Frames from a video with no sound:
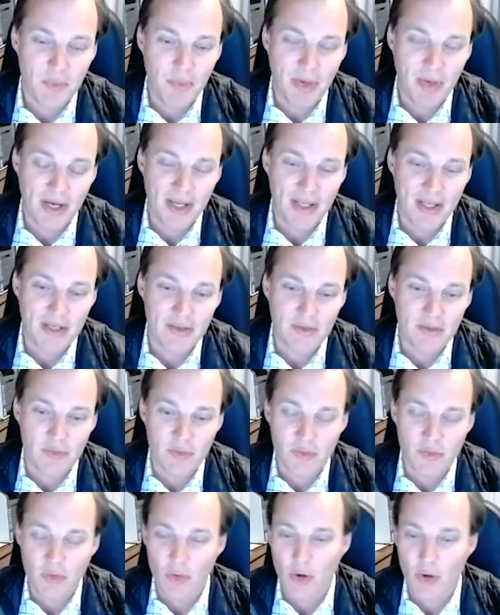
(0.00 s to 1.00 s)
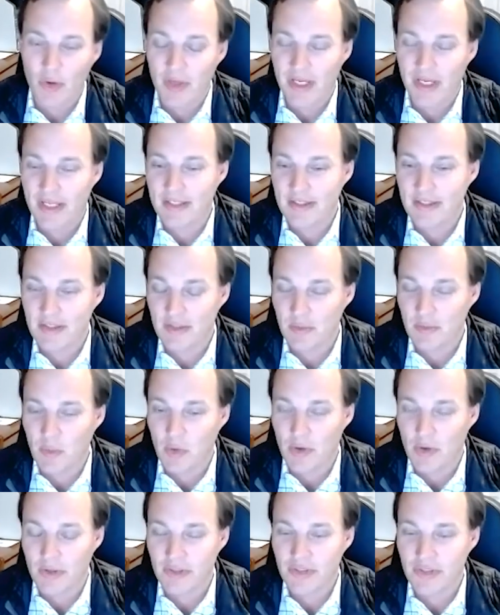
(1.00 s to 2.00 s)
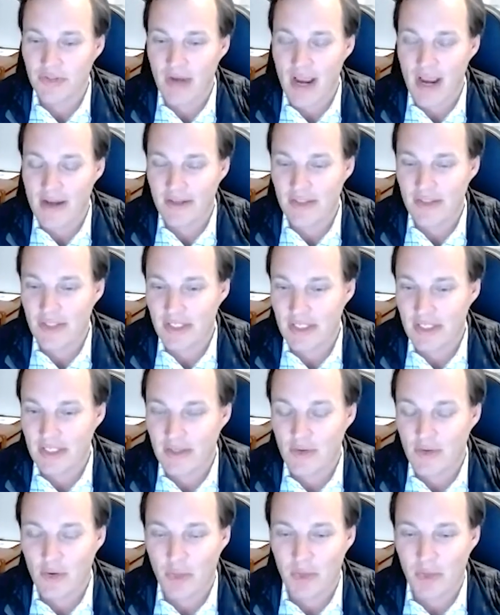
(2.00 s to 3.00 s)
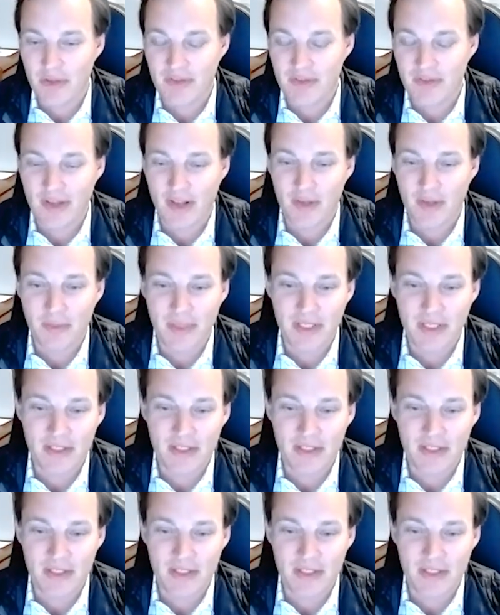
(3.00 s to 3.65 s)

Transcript: but growing into more strategy, corporate development,